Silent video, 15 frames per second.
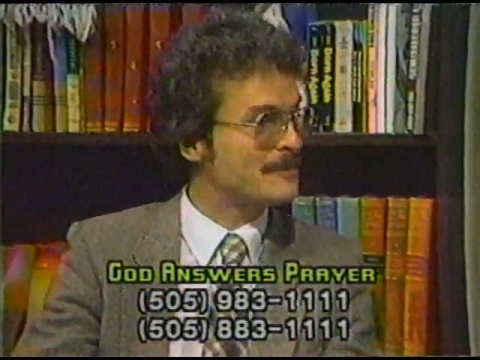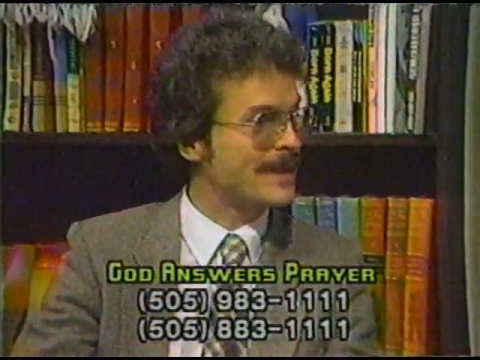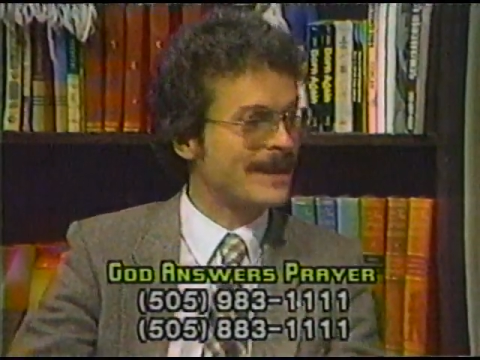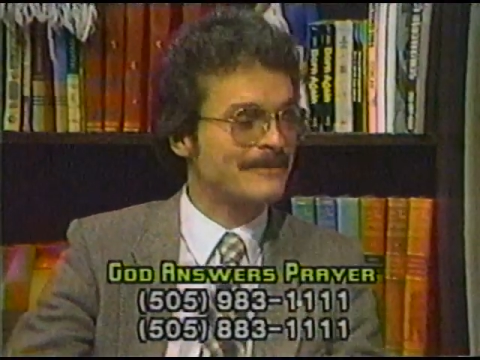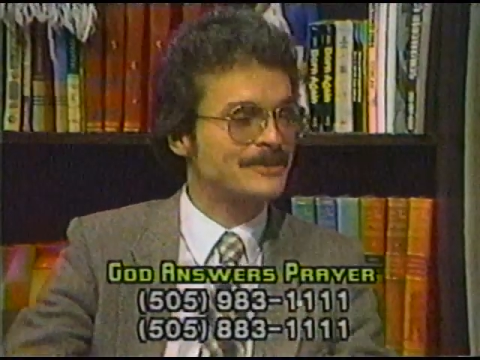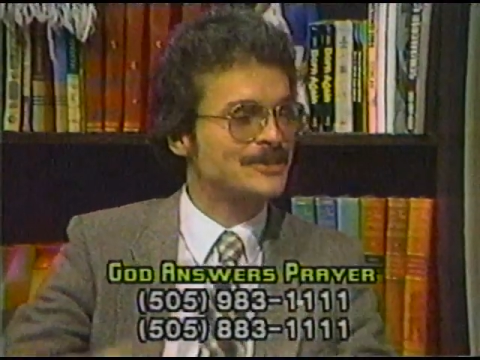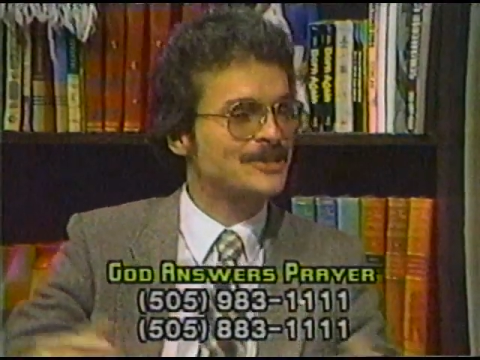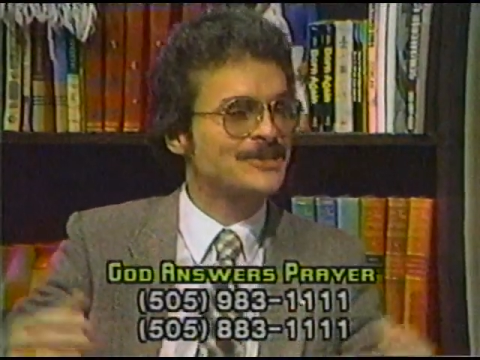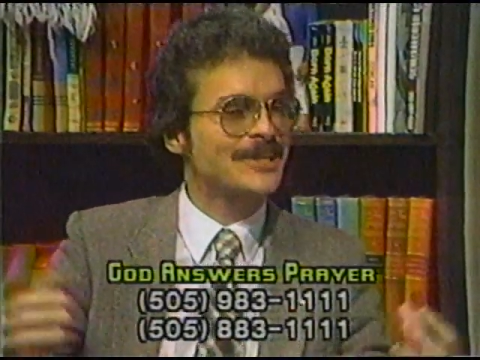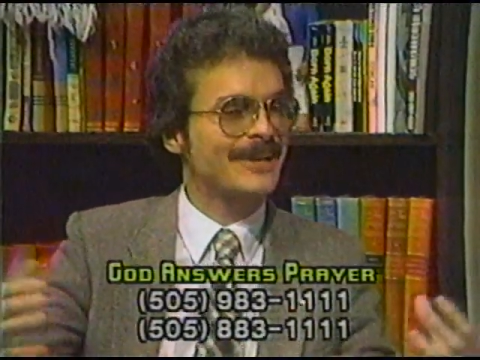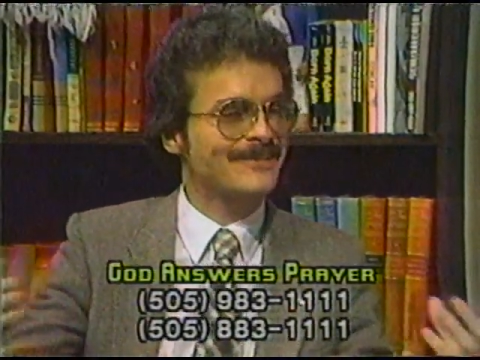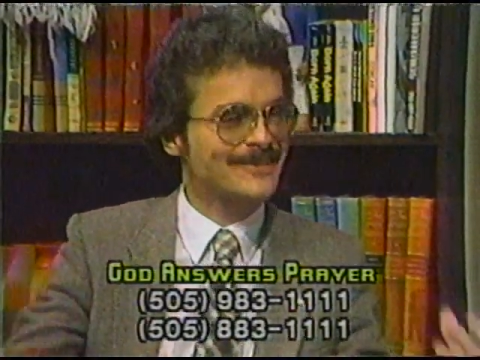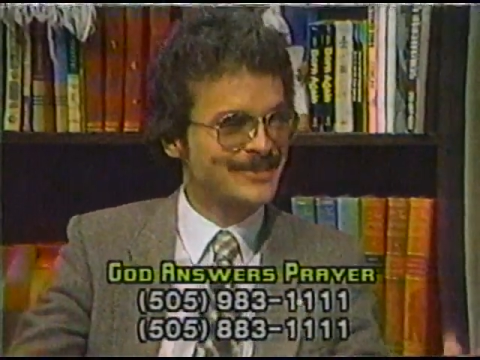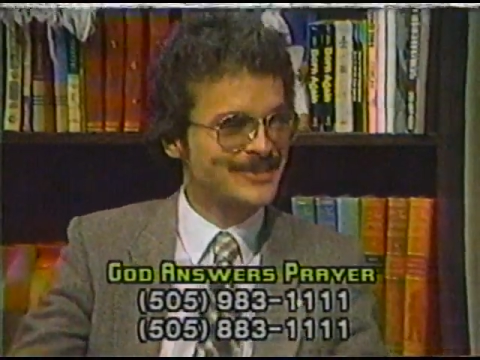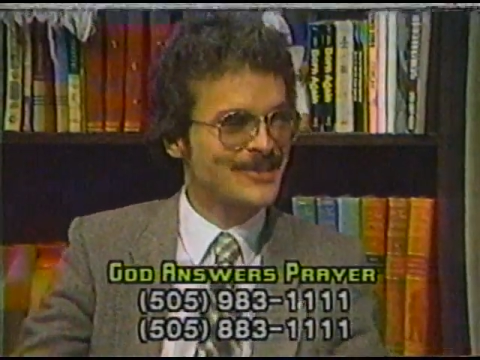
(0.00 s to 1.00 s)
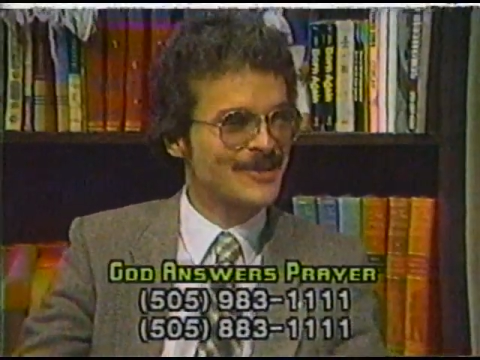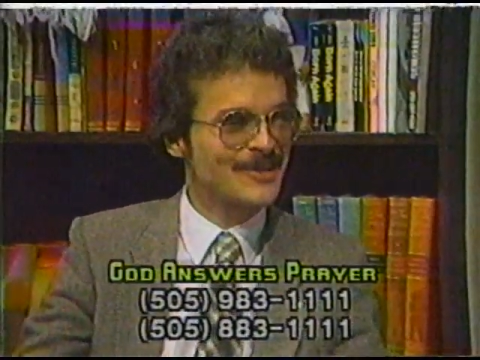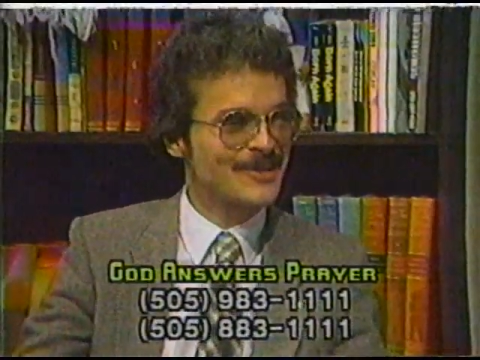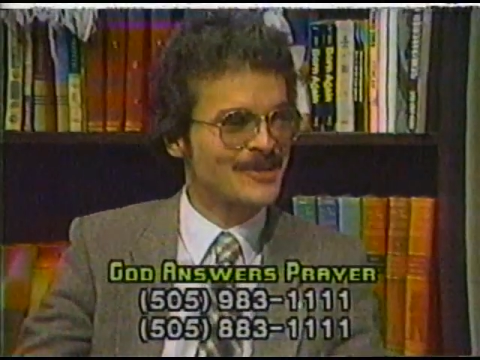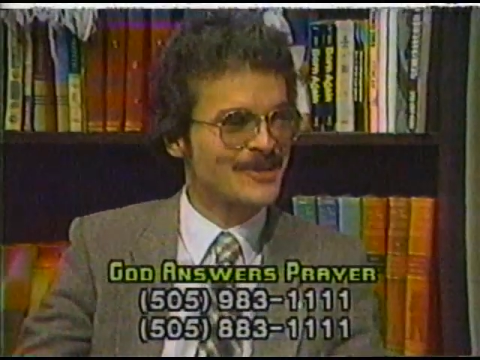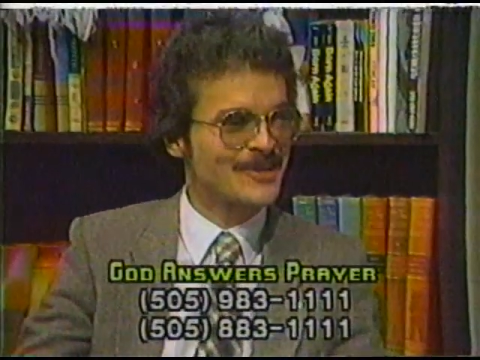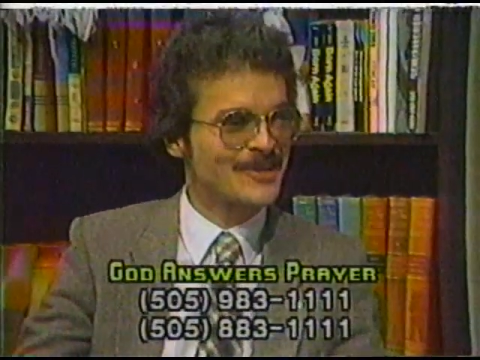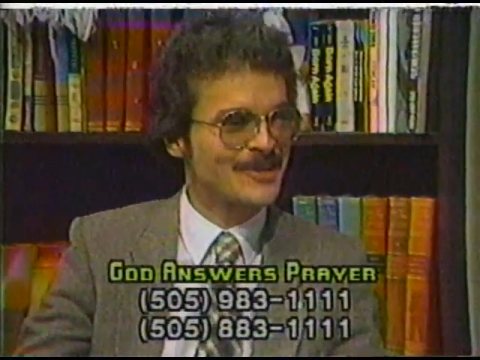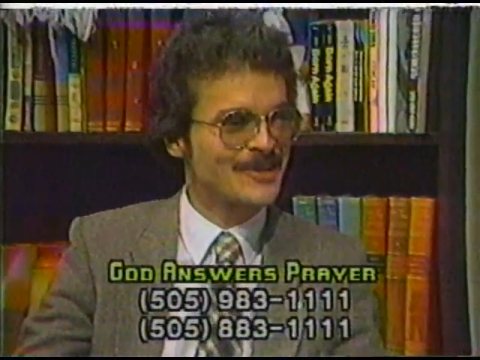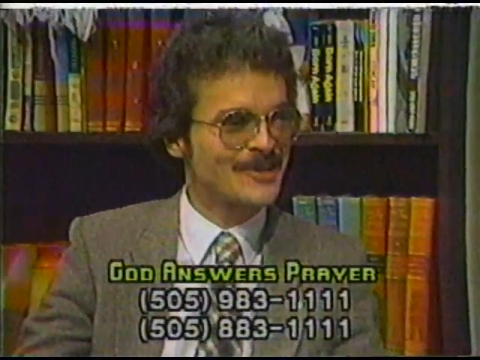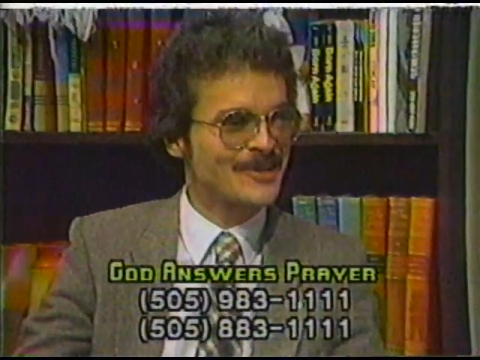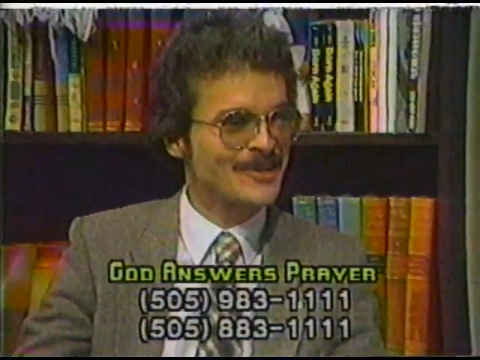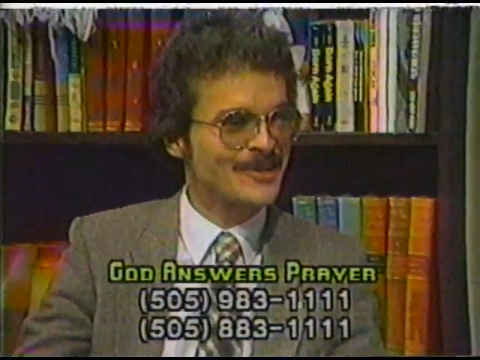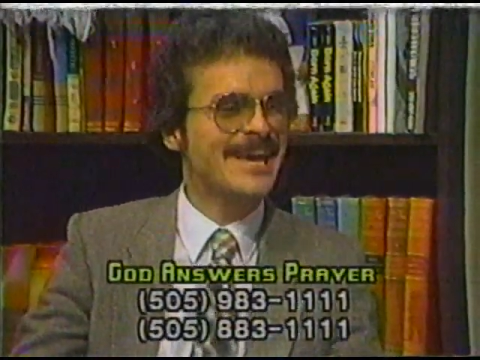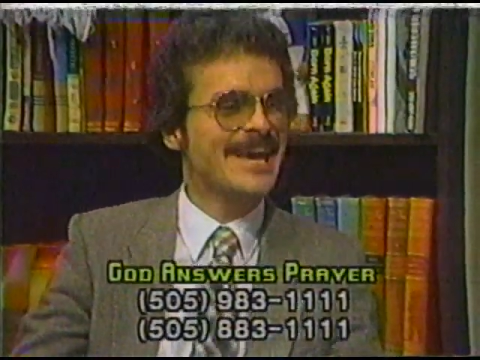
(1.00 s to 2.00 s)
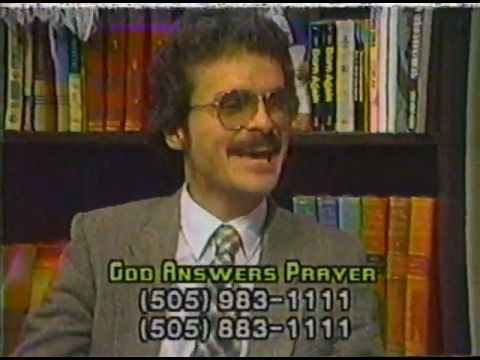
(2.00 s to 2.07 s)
But I was just, I was so overcome.